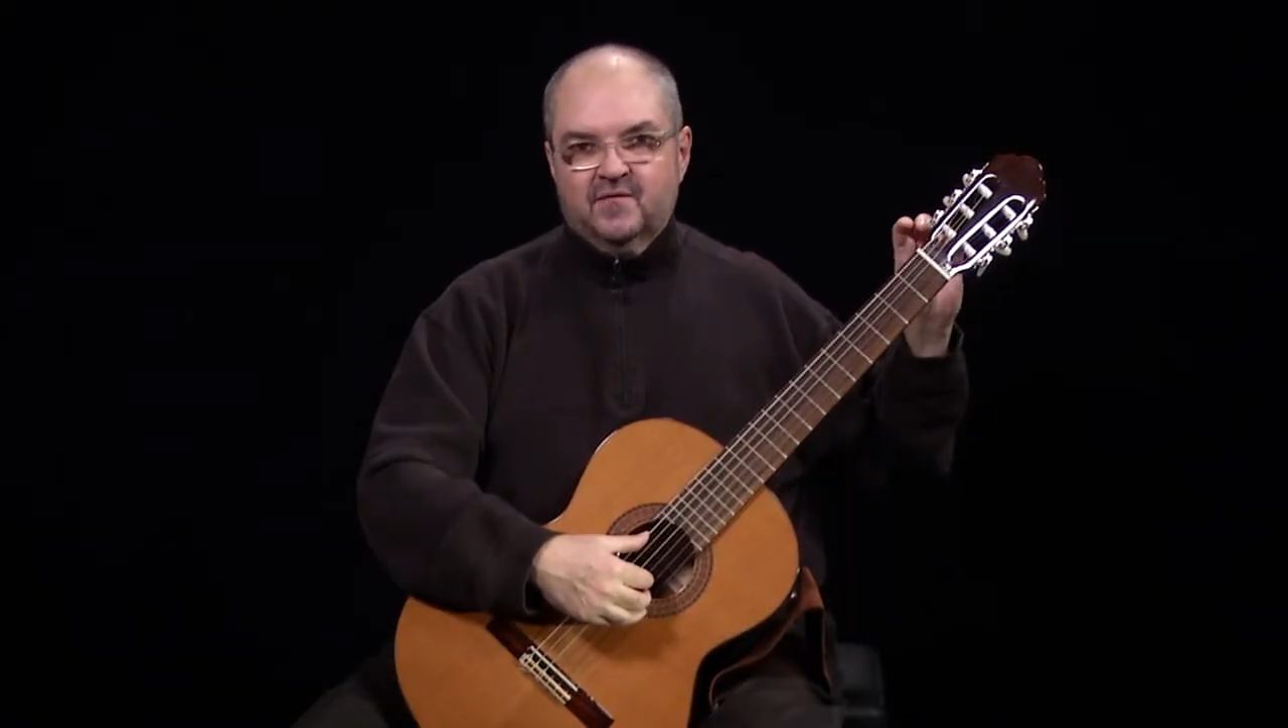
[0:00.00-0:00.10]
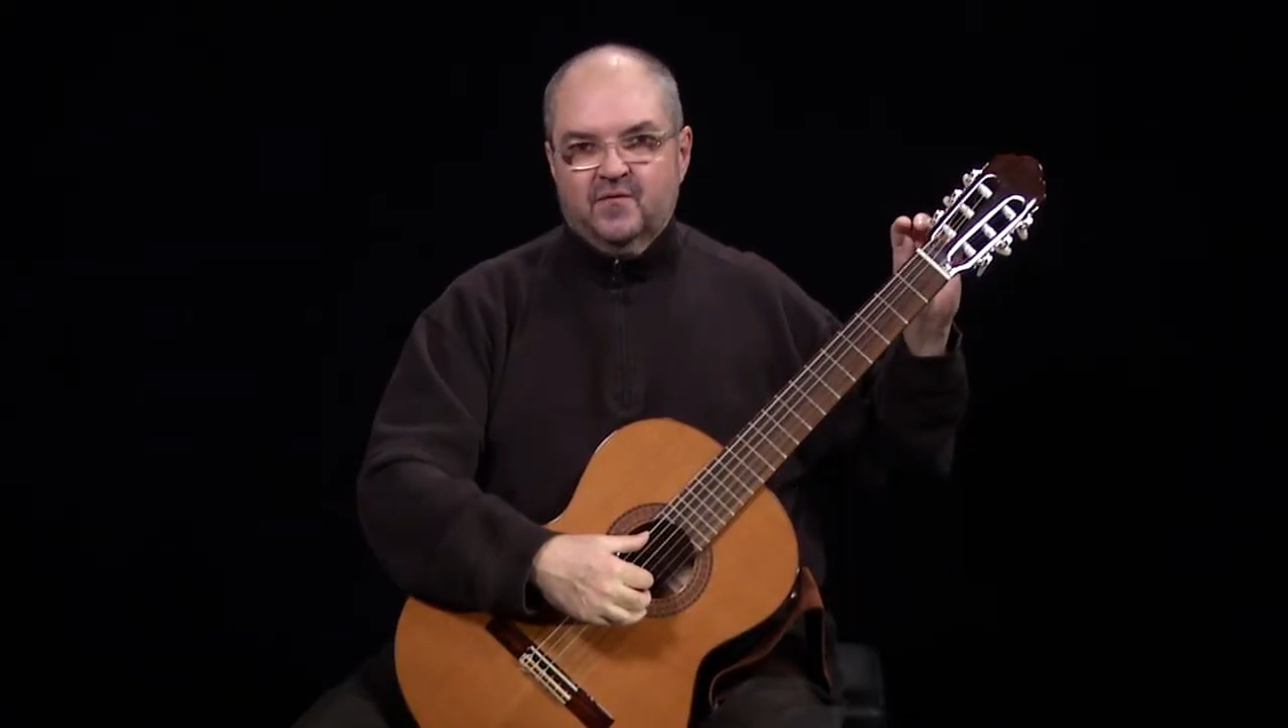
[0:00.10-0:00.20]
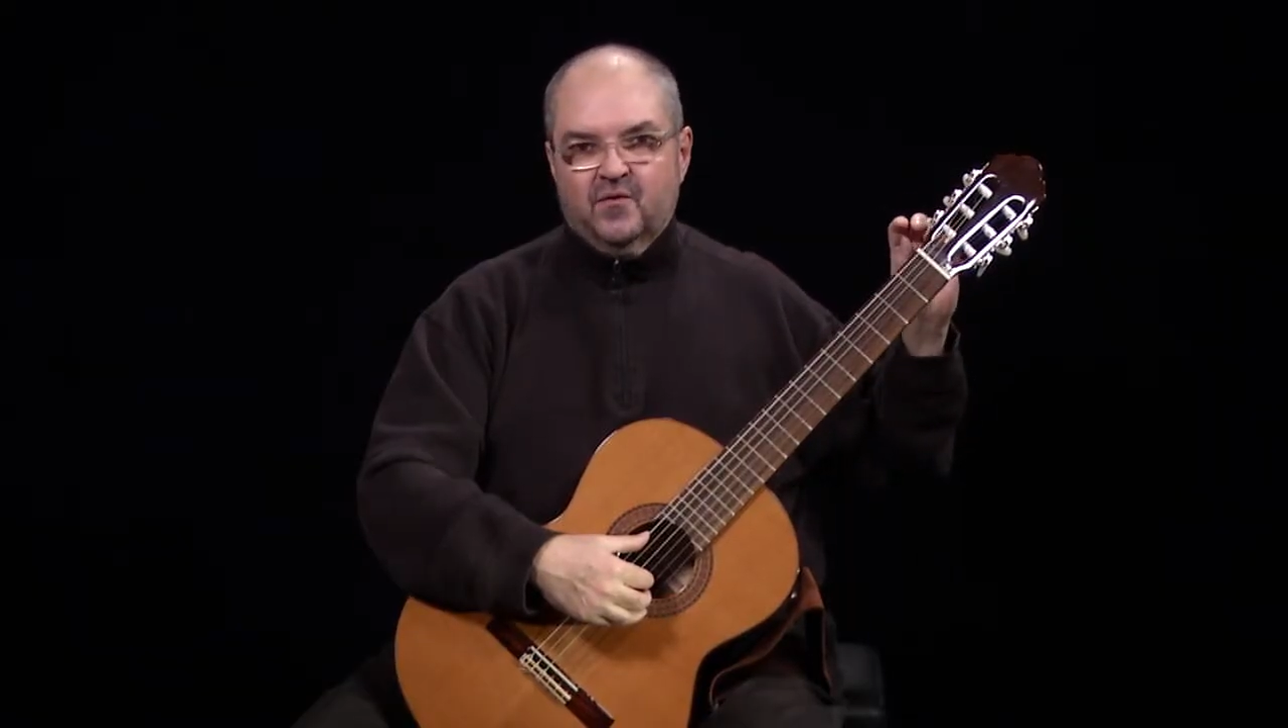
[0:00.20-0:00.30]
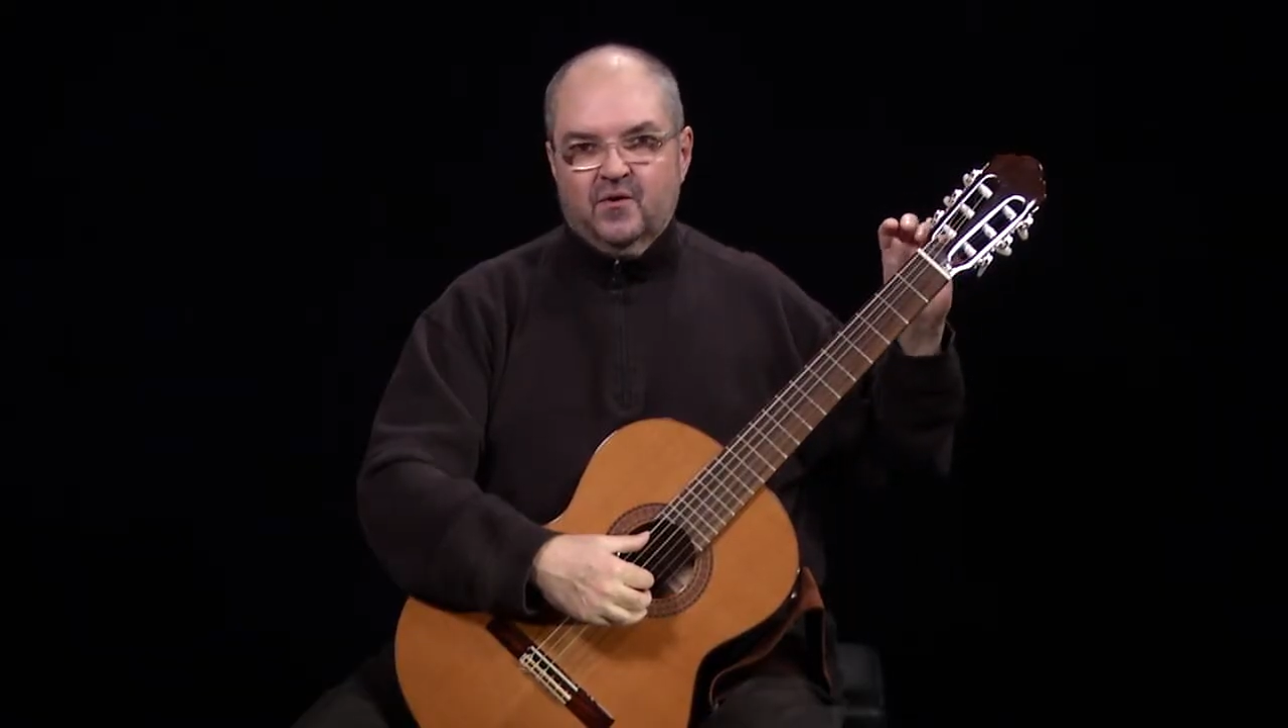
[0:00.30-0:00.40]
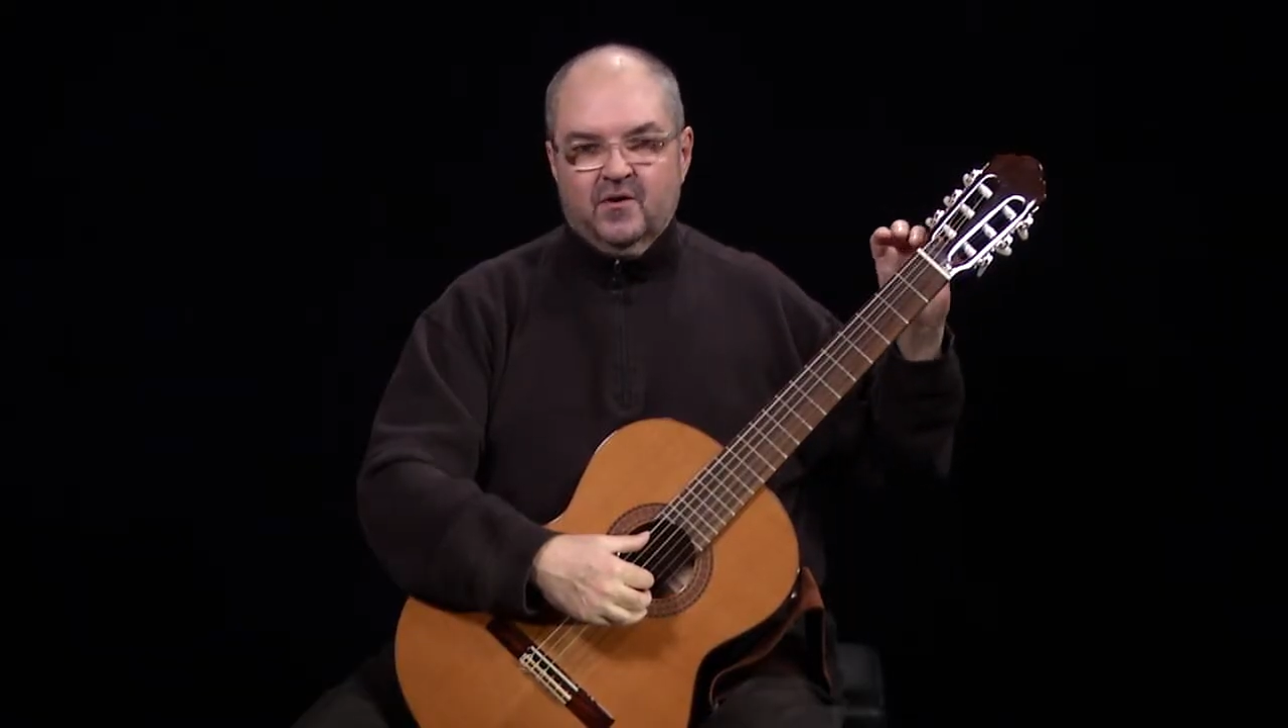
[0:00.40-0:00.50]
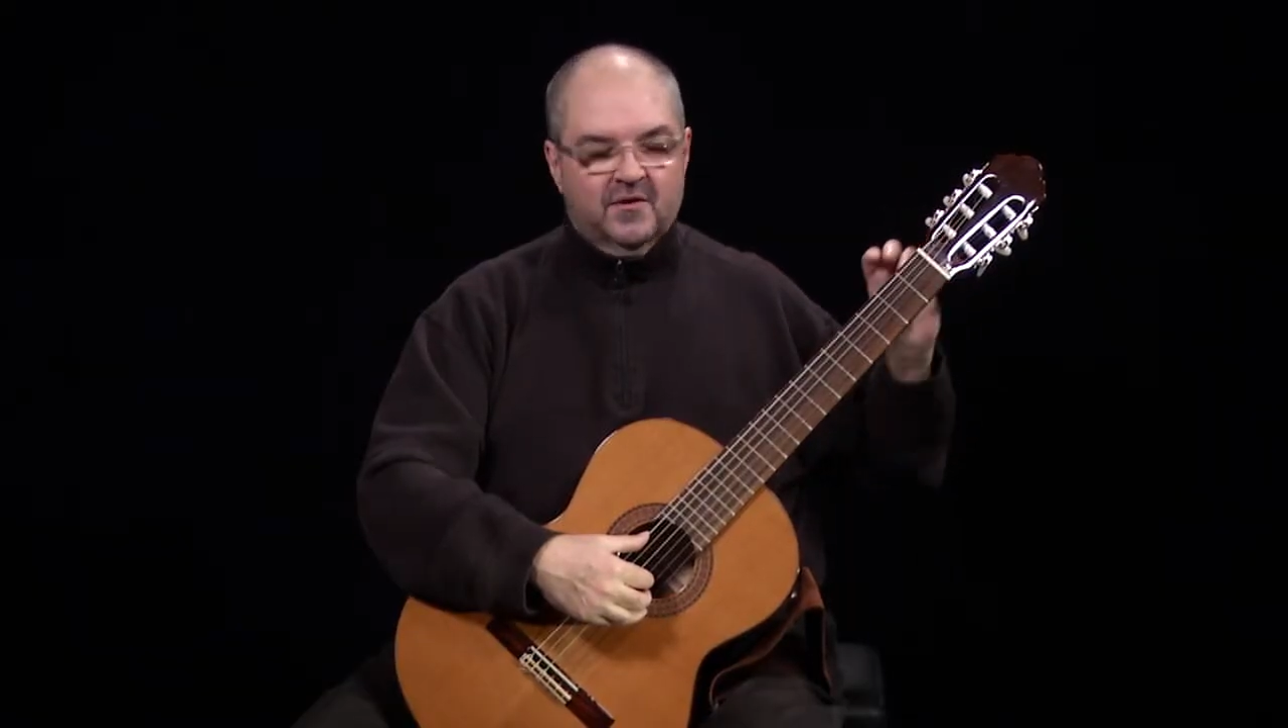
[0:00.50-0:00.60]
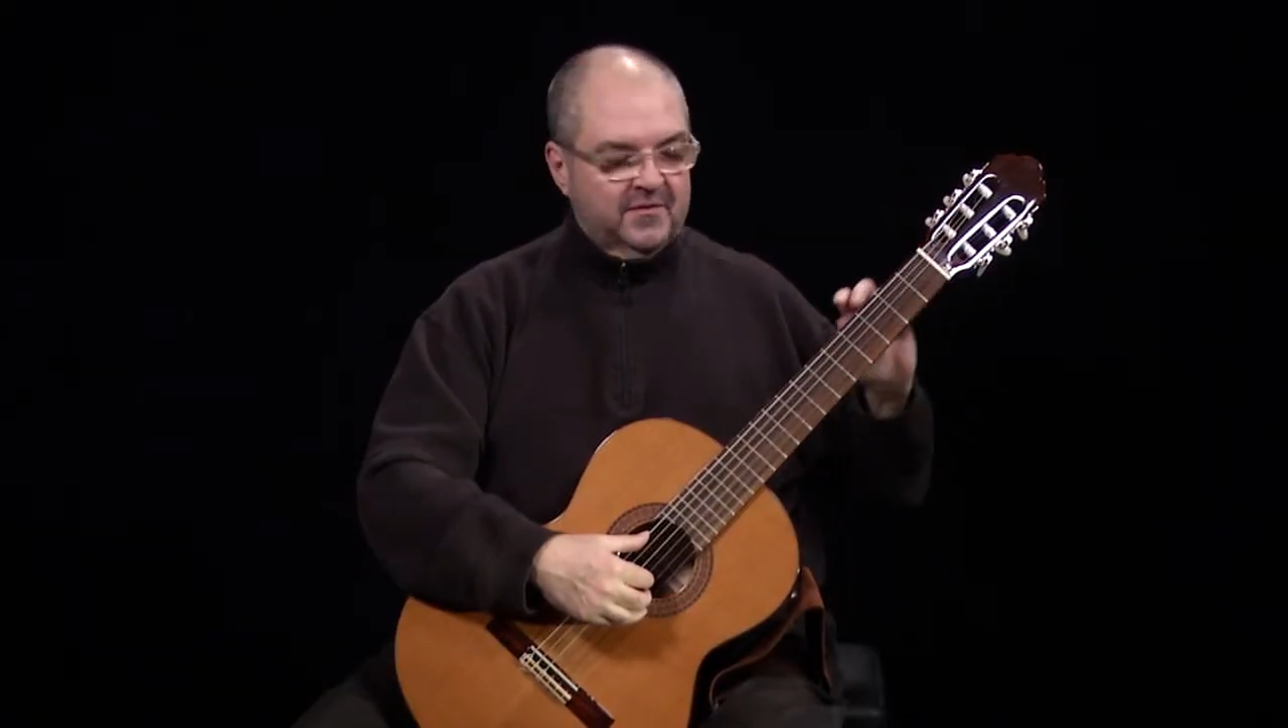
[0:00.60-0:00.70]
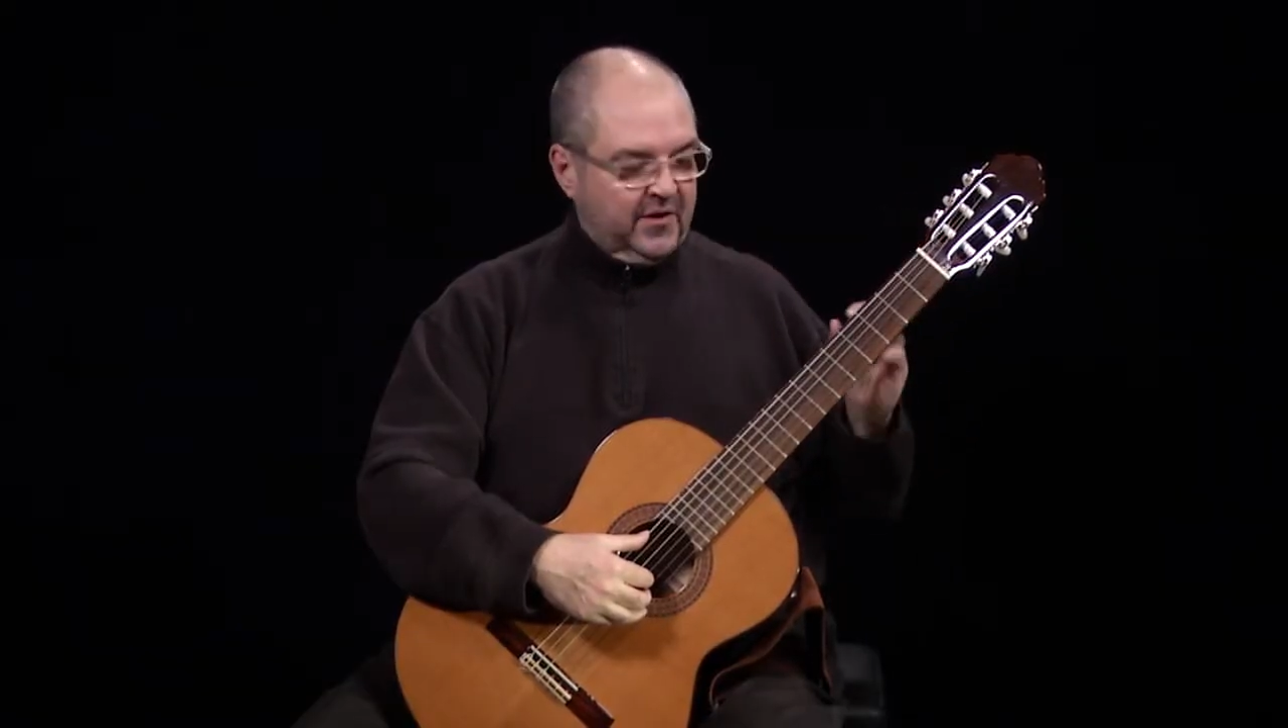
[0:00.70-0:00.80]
for